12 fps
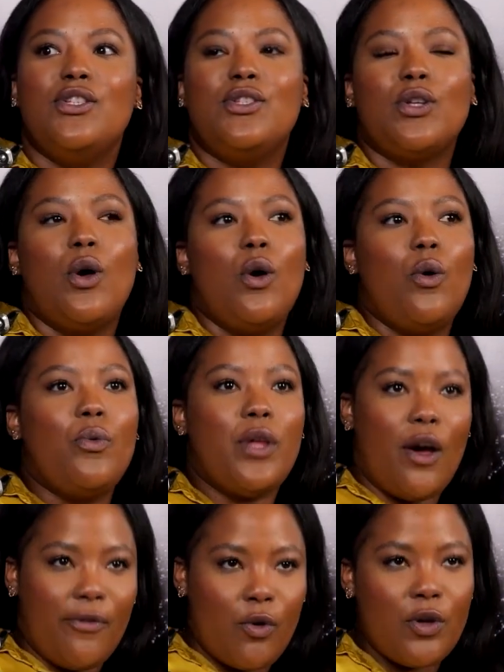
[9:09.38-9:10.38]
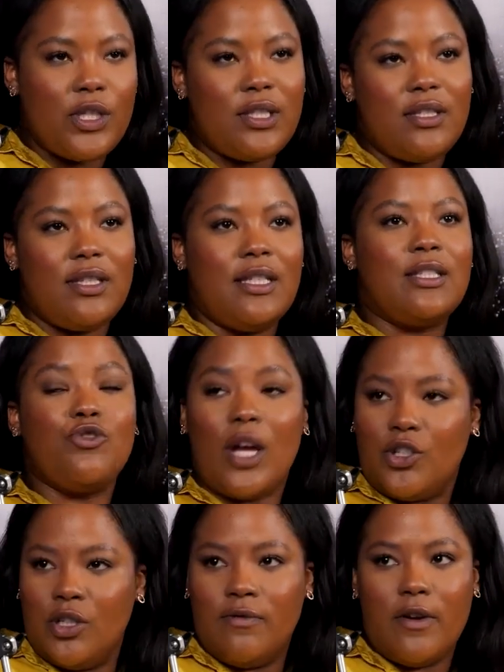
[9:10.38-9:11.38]
So, of course, it's
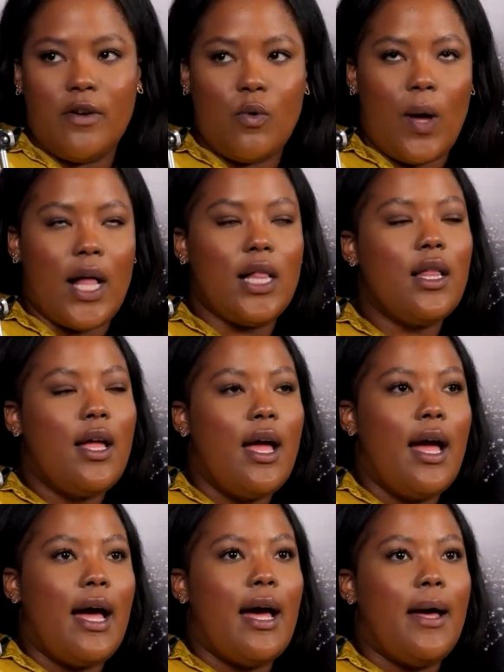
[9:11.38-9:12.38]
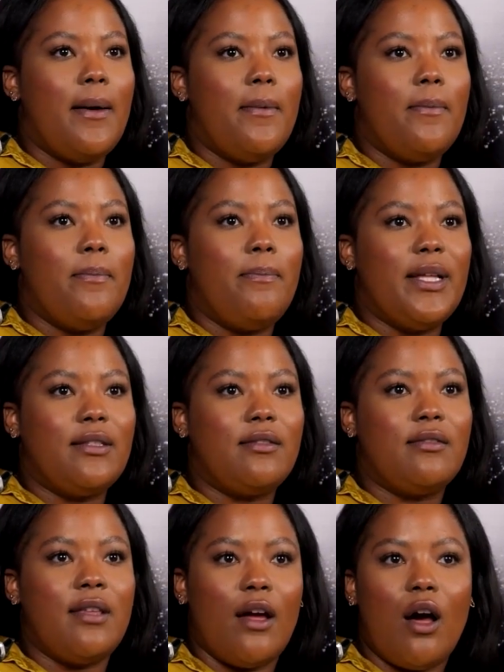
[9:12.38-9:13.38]
structured very well, but
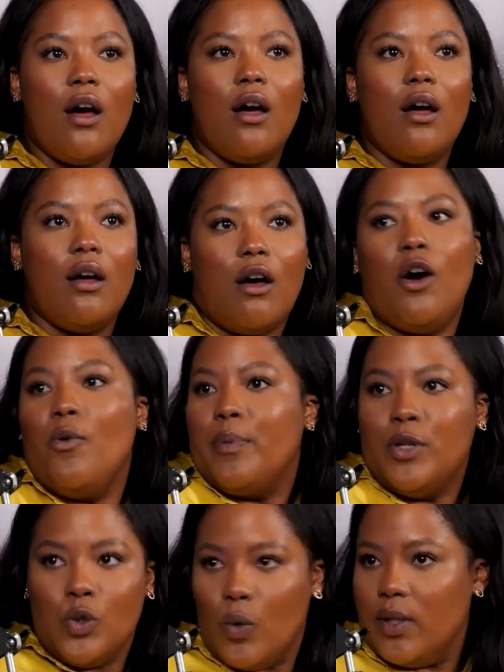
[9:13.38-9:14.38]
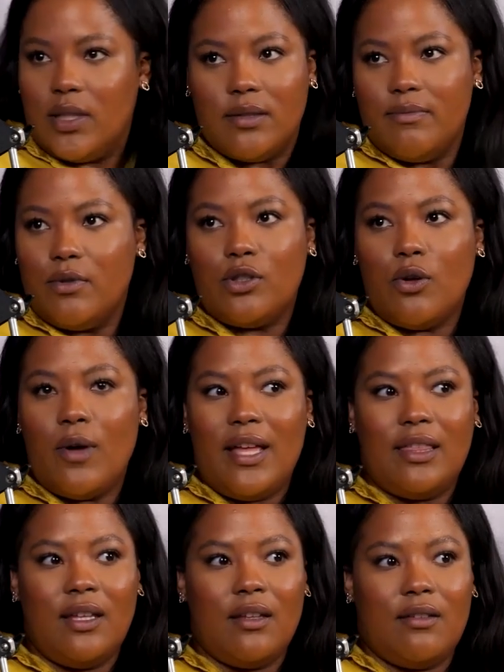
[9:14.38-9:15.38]
there are open doors. So, I
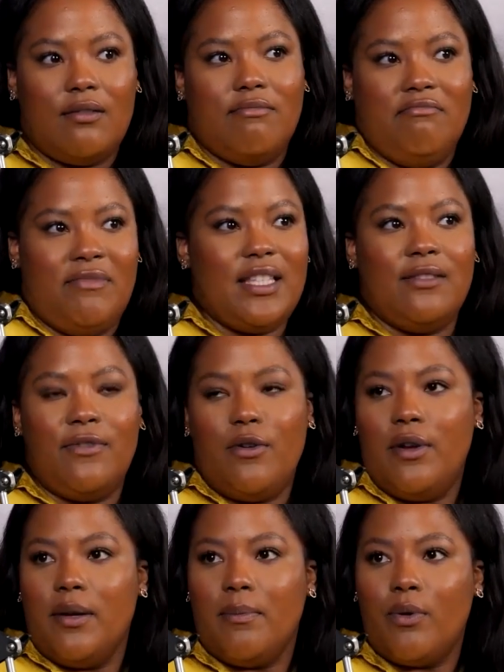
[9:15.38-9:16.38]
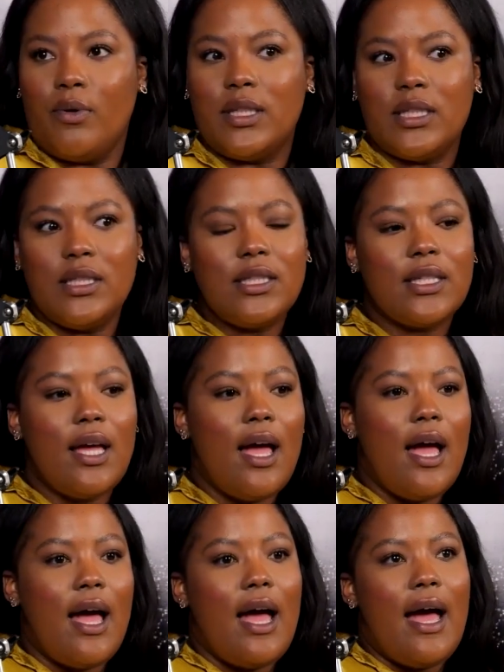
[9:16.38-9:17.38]
think that's very important.
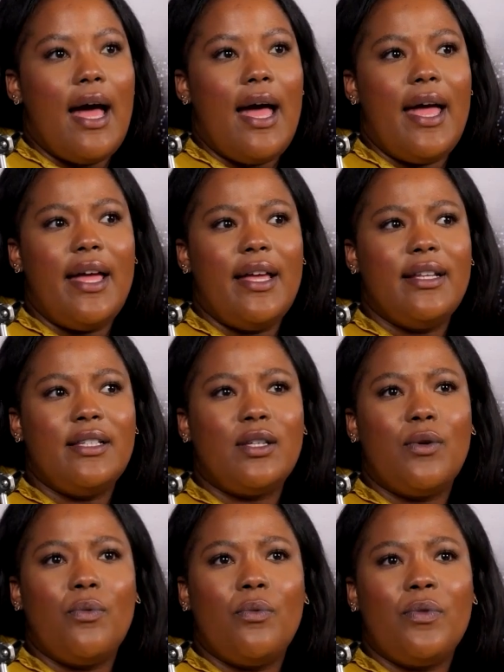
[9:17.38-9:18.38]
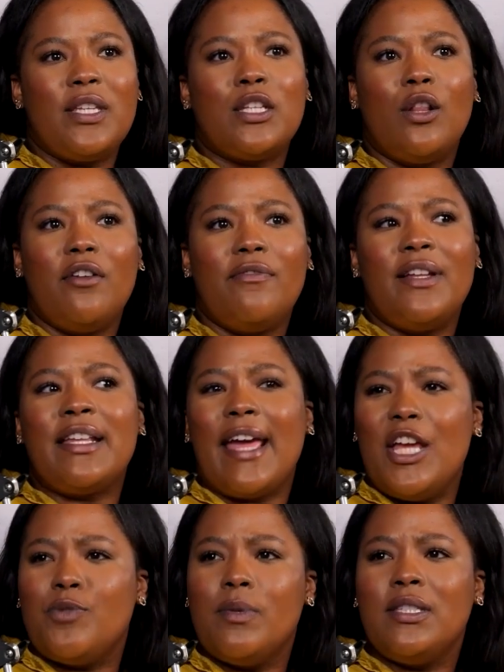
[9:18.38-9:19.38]
And there's a lot of
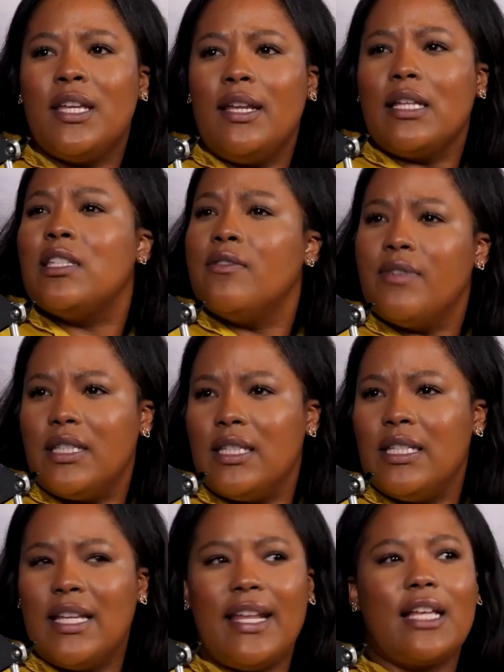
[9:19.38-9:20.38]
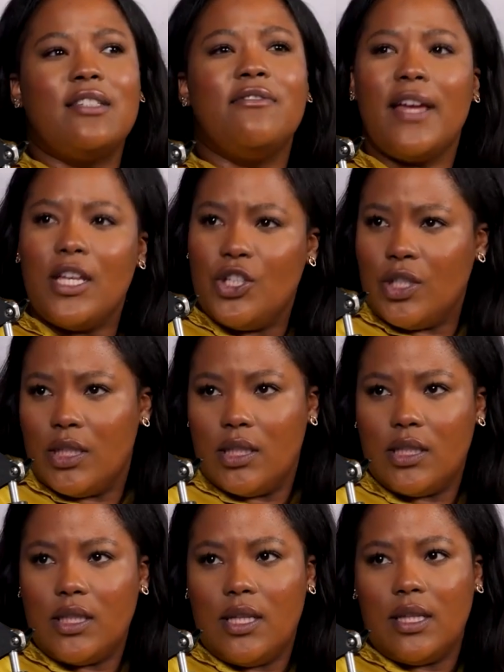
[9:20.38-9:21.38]
engagement and activities and
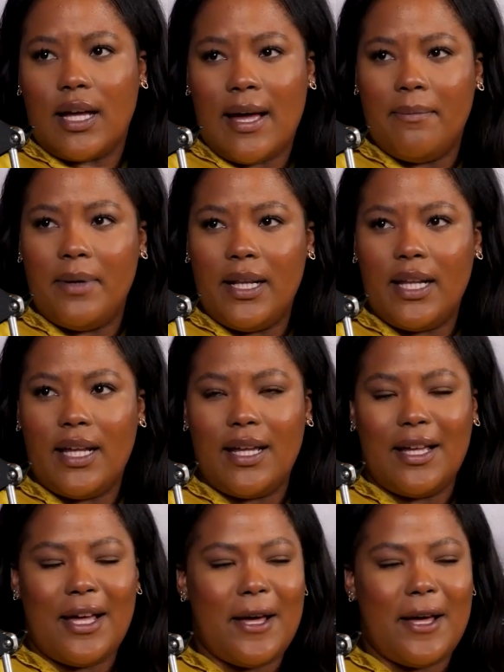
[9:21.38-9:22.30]
activations in the company.